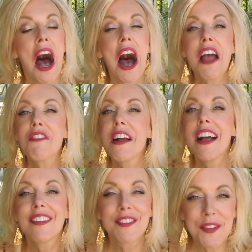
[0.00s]
I
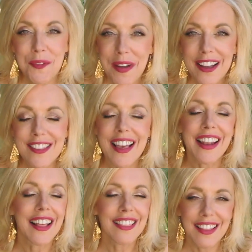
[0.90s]
read so much
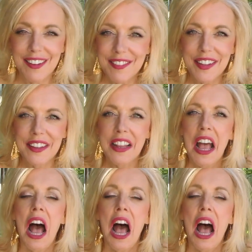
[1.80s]
and I loved it,